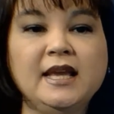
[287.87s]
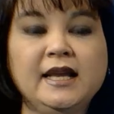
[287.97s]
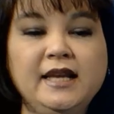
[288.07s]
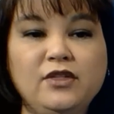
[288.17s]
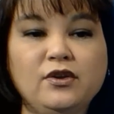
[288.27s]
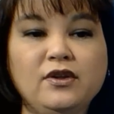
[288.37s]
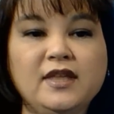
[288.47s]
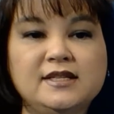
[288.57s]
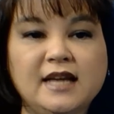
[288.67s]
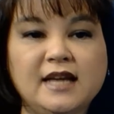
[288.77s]
Neither the
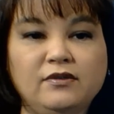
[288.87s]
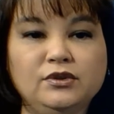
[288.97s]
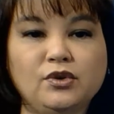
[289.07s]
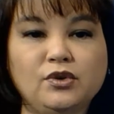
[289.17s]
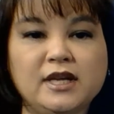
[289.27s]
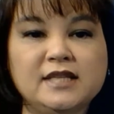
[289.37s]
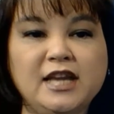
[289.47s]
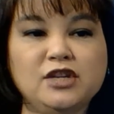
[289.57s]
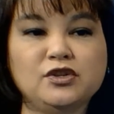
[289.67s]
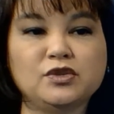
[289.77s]
devil nor his
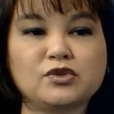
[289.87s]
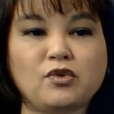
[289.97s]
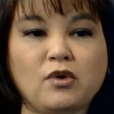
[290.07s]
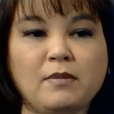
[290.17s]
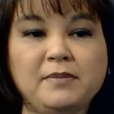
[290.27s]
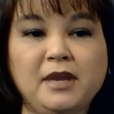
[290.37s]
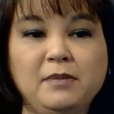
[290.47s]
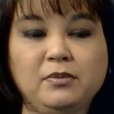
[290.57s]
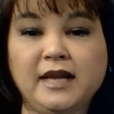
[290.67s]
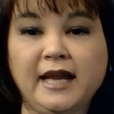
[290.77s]
angels will torment
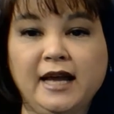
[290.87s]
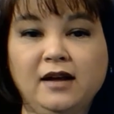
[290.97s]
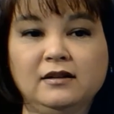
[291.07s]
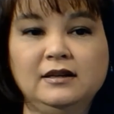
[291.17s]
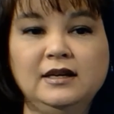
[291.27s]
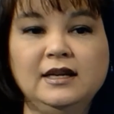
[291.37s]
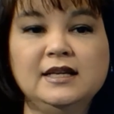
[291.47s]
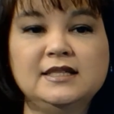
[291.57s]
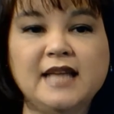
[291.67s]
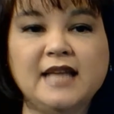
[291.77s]
people in hell.
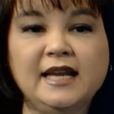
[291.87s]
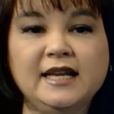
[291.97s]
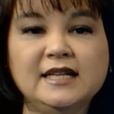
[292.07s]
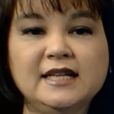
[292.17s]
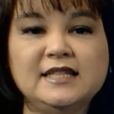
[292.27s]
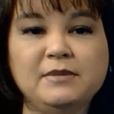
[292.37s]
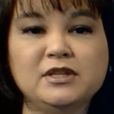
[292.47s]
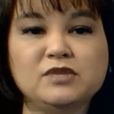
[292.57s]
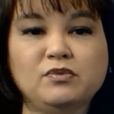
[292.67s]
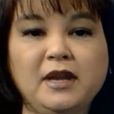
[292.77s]
Satan and his
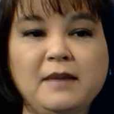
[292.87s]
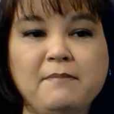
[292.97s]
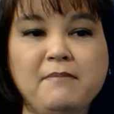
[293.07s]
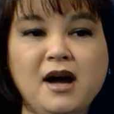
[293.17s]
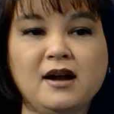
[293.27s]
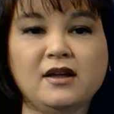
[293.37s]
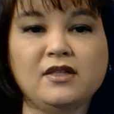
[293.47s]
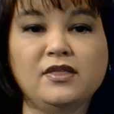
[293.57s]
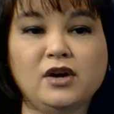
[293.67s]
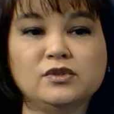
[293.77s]
demons will be among
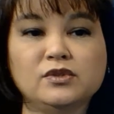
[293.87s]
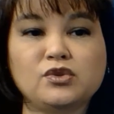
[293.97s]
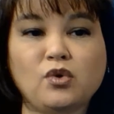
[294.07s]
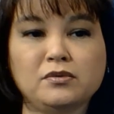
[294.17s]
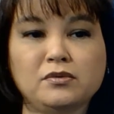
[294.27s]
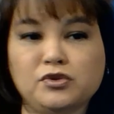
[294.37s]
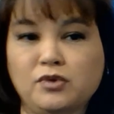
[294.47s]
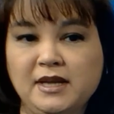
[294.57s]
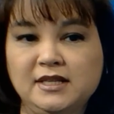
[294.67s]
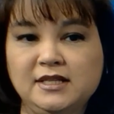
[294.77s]
those
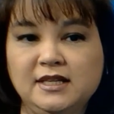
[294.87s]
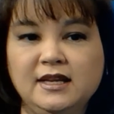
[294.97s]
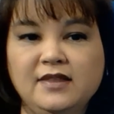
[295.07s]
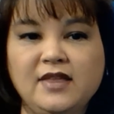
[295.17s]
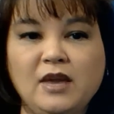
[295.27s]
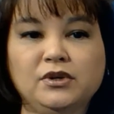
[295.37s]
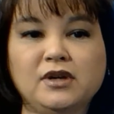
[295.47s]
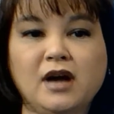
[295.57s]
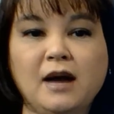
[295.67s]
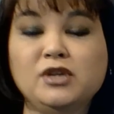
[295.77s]
tormented. They will
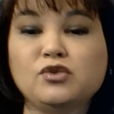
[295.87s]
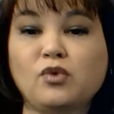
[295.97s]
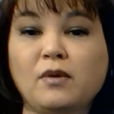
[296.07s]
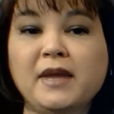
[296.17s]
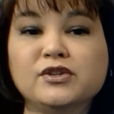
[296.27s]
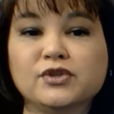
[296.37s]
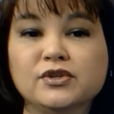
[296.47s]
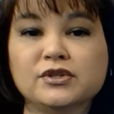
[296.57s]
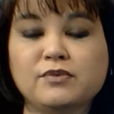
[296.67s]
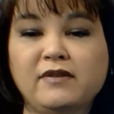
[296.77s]
not be
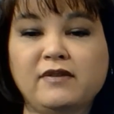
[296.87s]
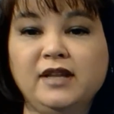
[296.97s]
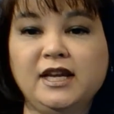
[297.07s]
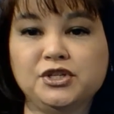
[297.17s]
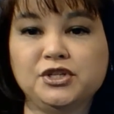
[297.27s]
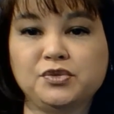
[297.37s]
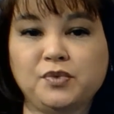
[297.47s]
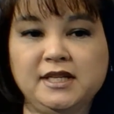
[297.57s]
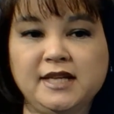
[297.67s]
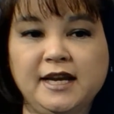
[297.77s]
tormentors. Revelation
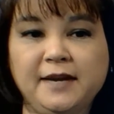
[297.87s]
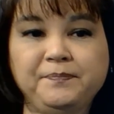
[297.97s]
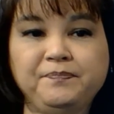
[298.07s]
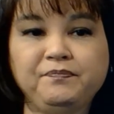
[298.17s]
20:10.